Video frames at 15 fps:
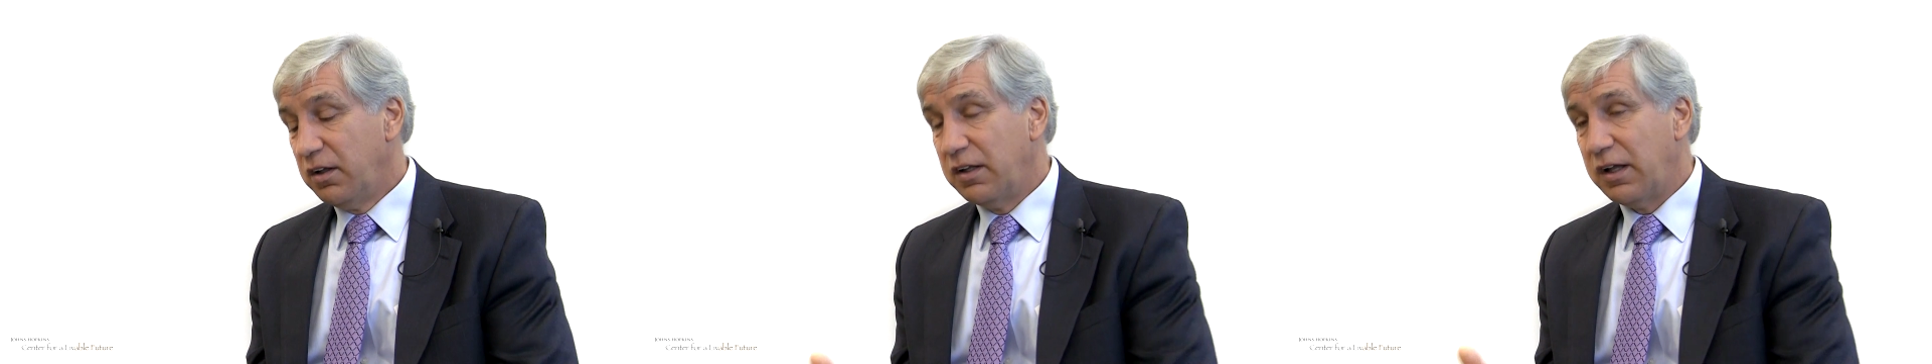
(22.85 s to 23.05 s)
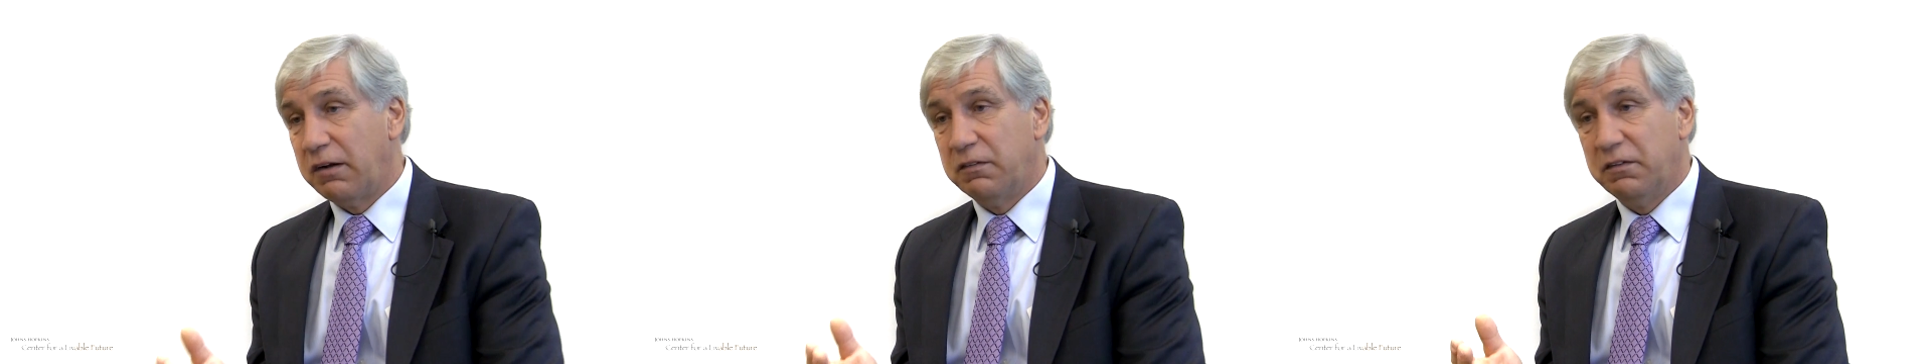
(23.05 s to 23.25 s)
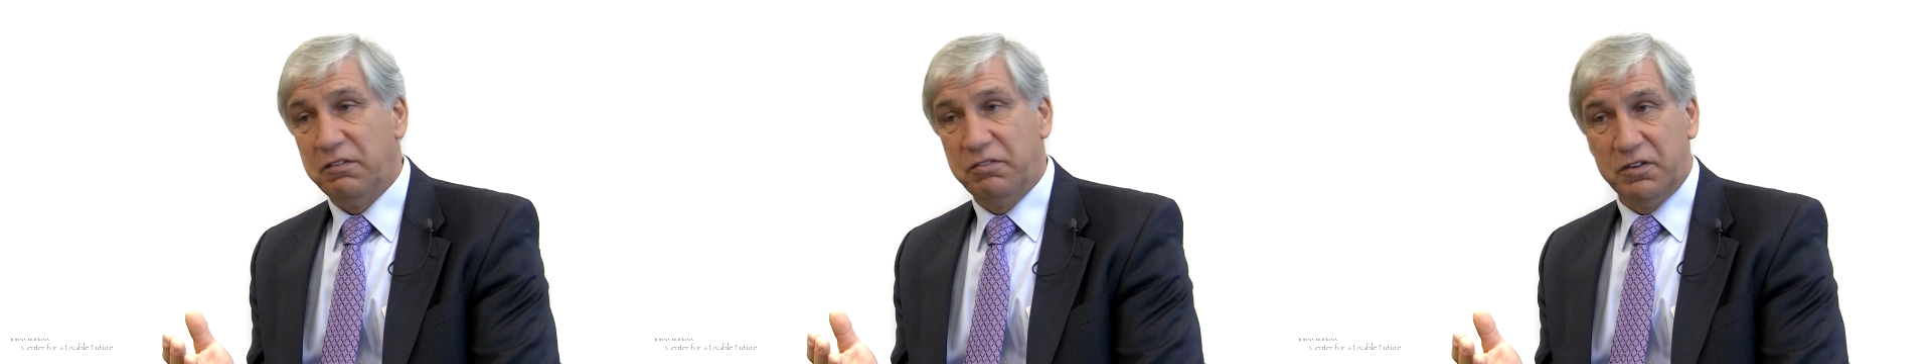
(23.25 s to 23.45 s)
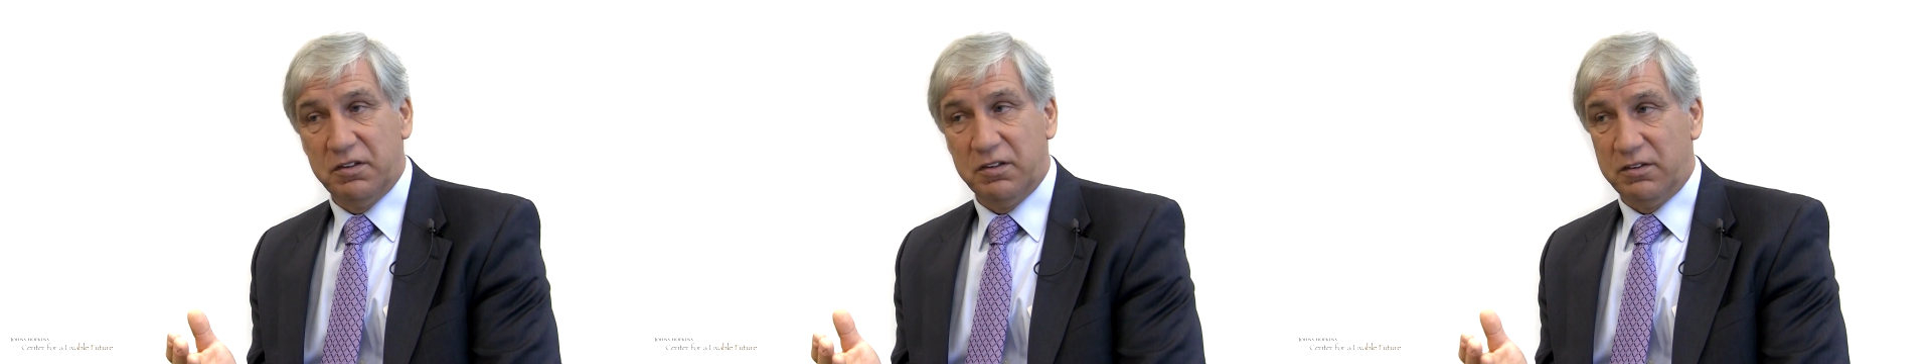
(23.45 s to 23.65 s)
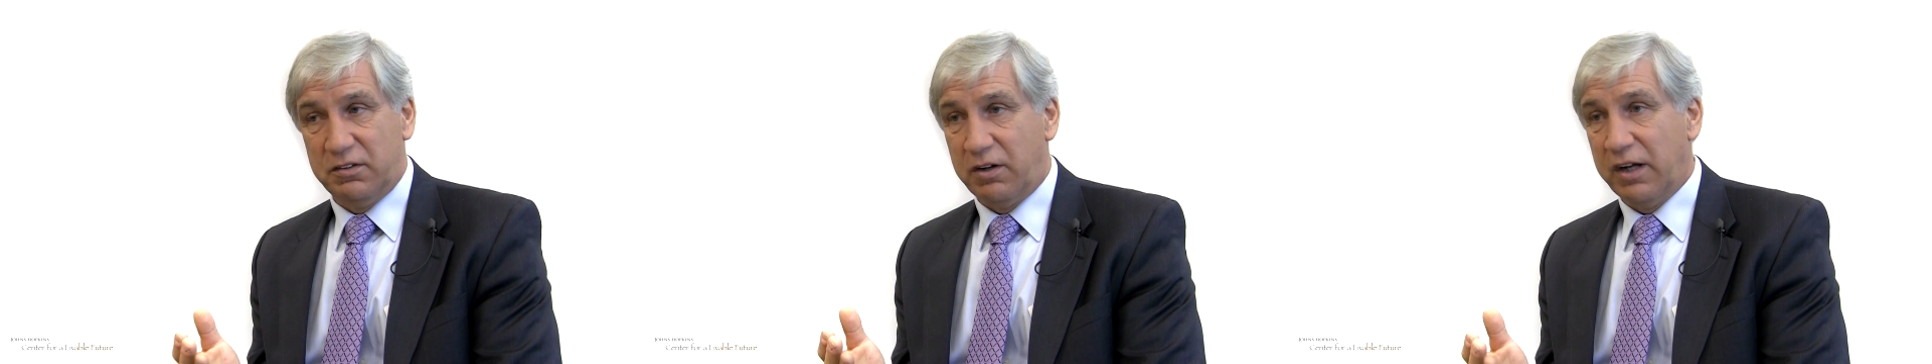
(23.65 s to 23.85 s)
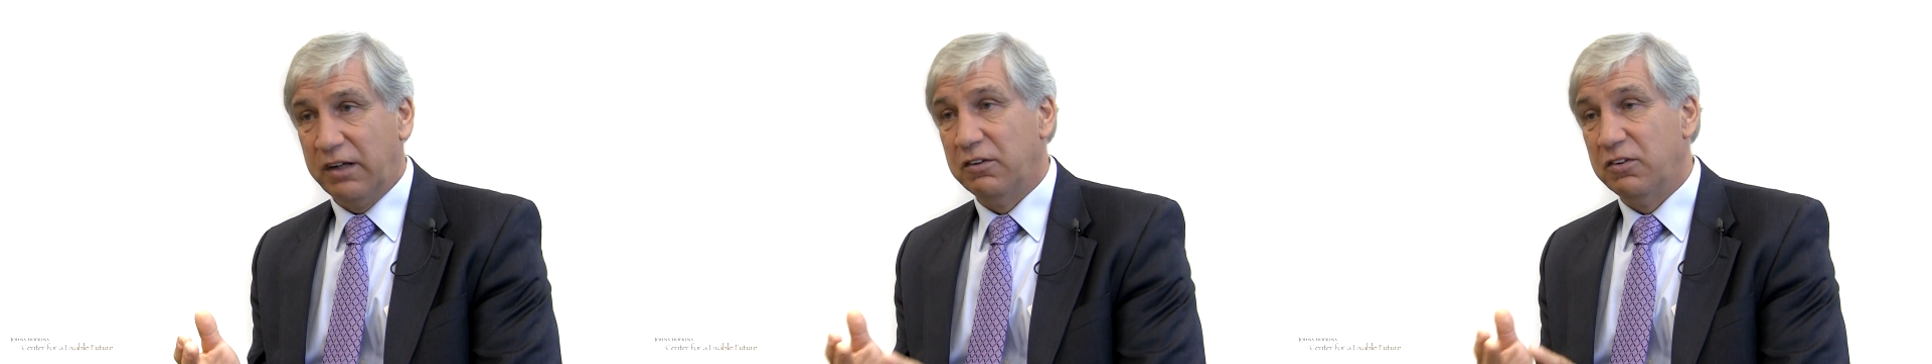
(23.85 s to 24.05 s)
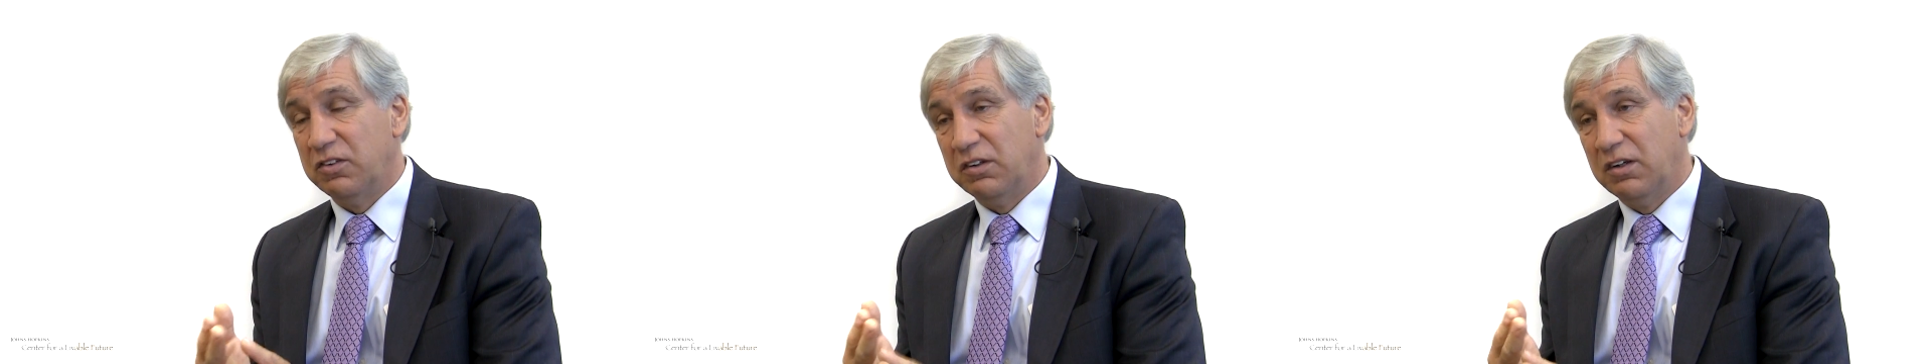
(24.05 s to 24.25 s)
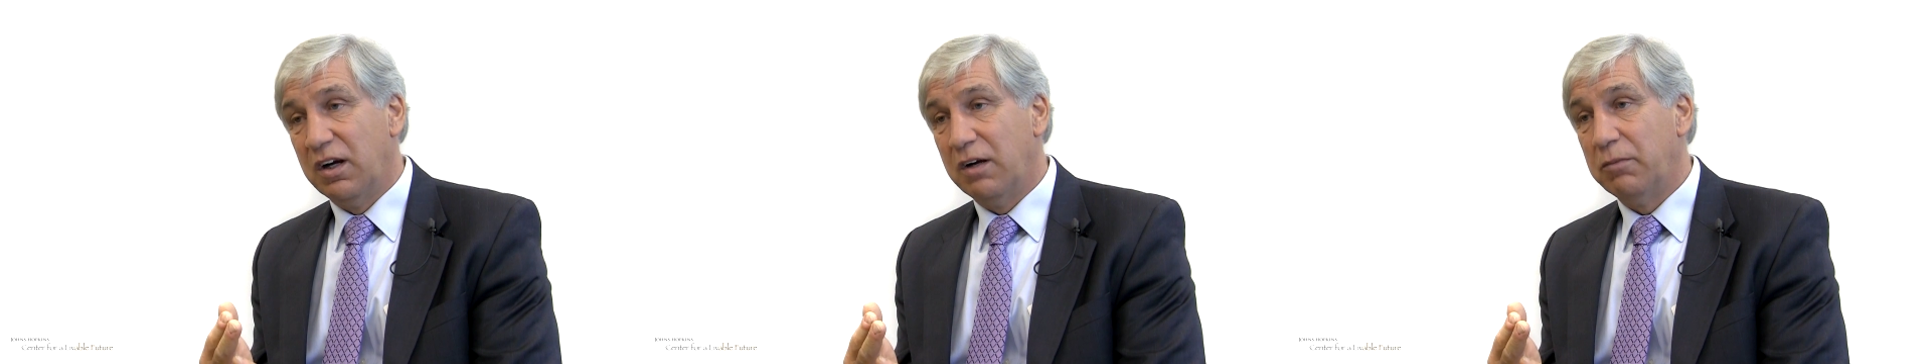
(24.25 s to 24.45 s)
not only for the
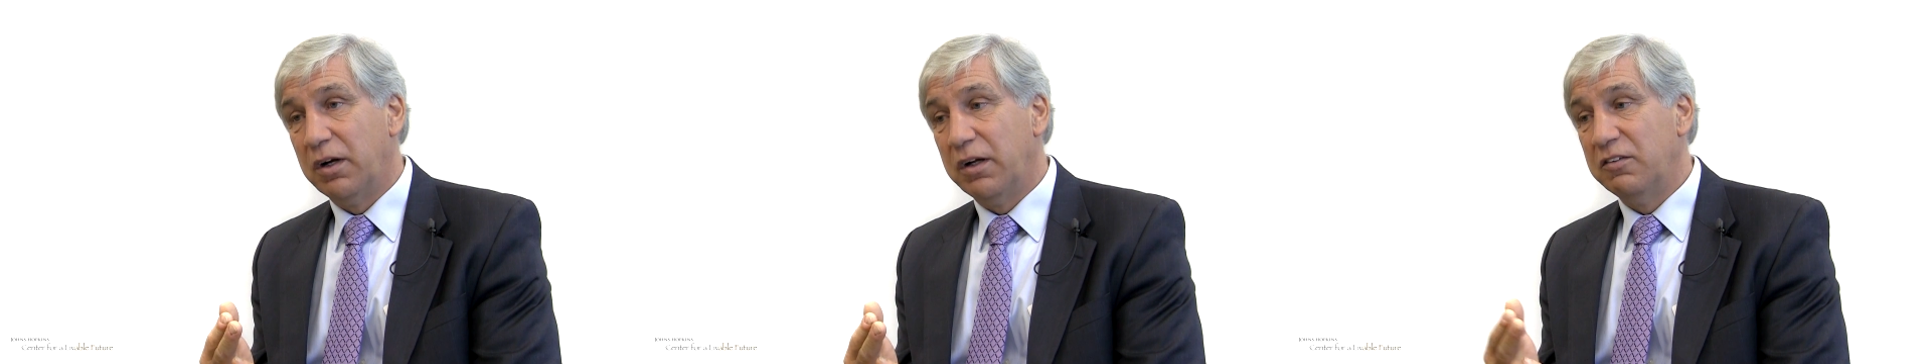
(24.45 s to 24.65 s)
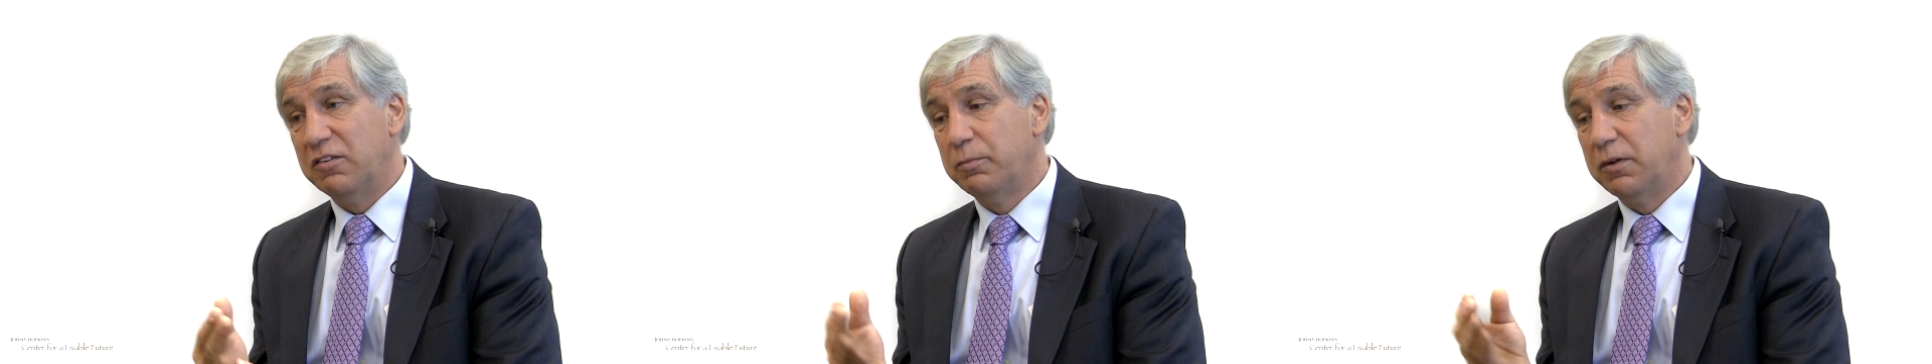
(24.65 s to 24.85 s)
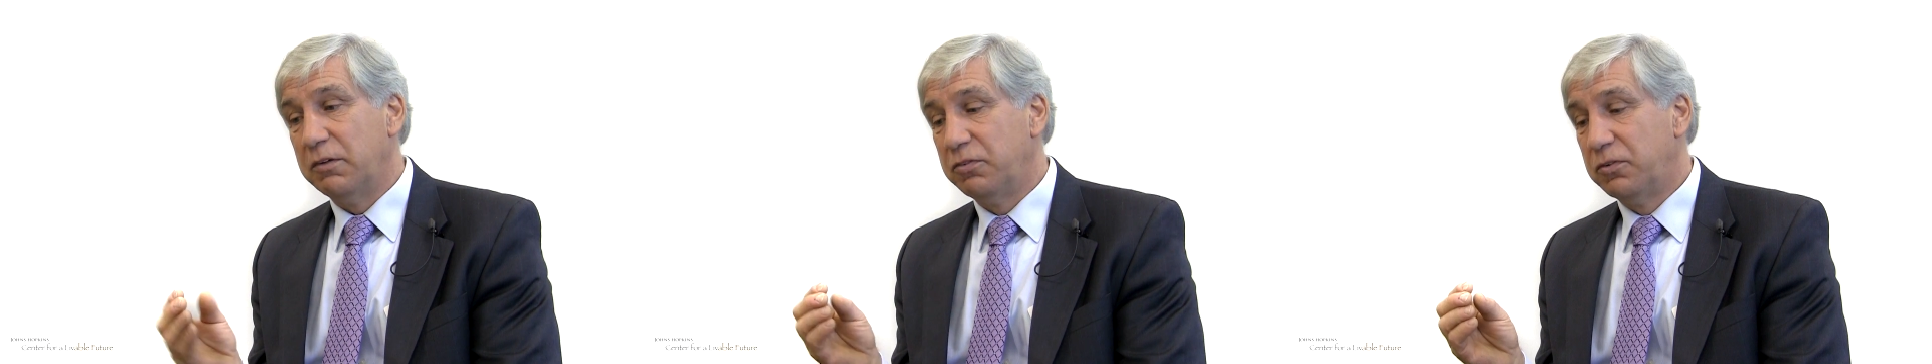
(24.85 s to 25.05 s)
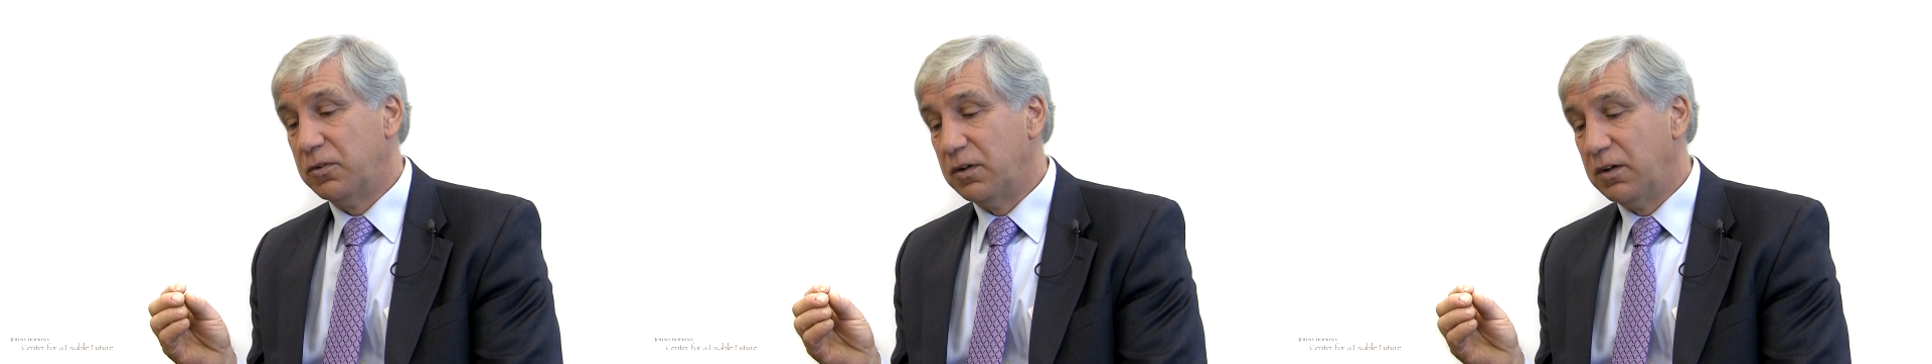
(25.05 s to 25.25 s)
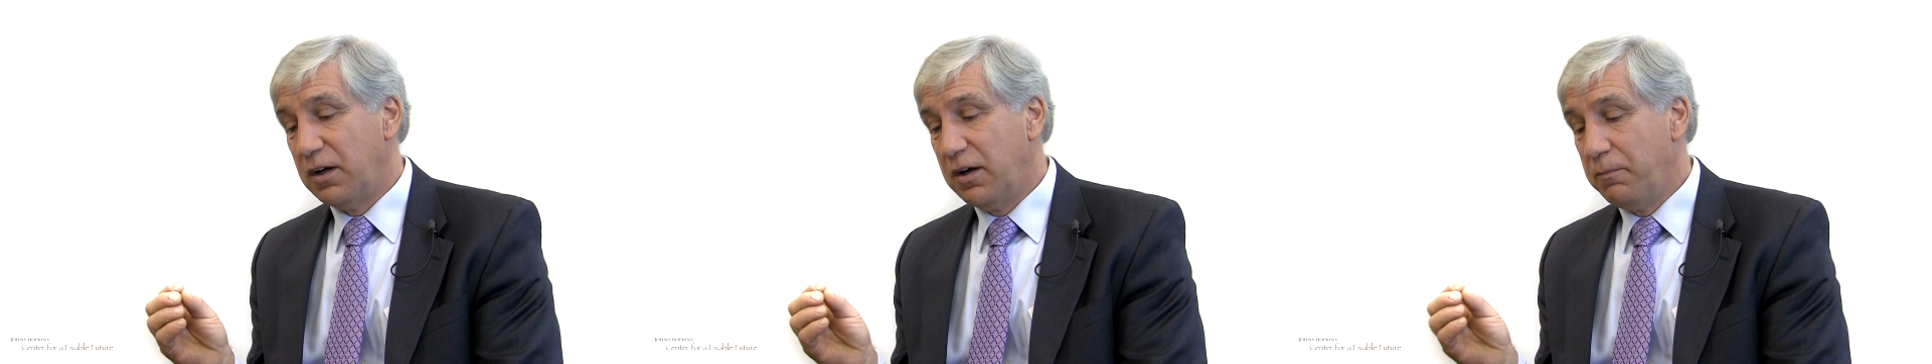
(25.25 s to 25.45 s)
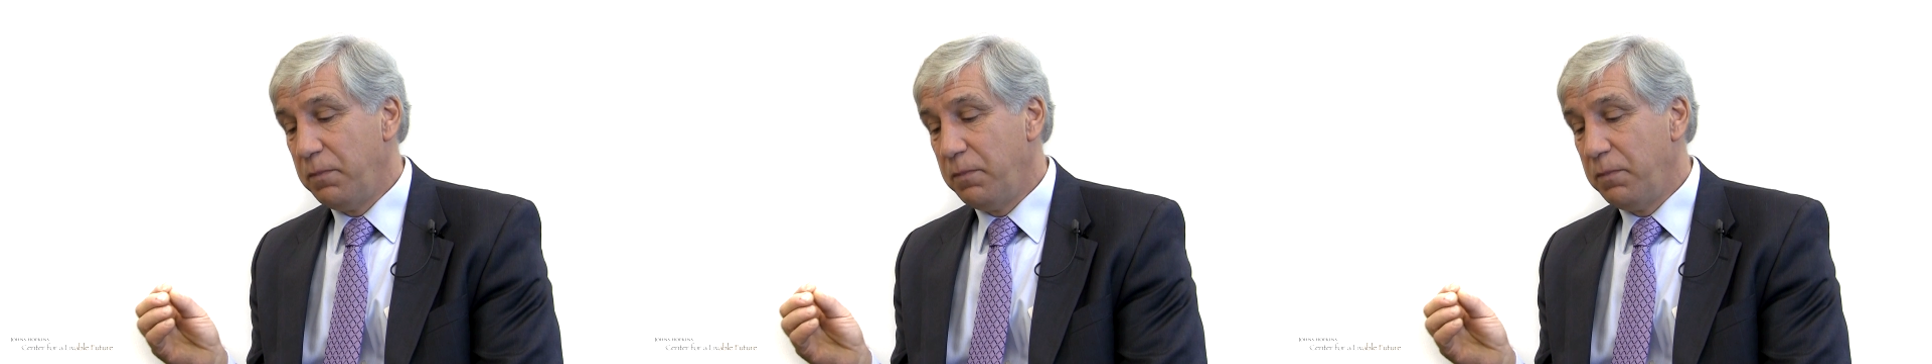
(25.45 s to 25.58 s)
tractors and combines, but for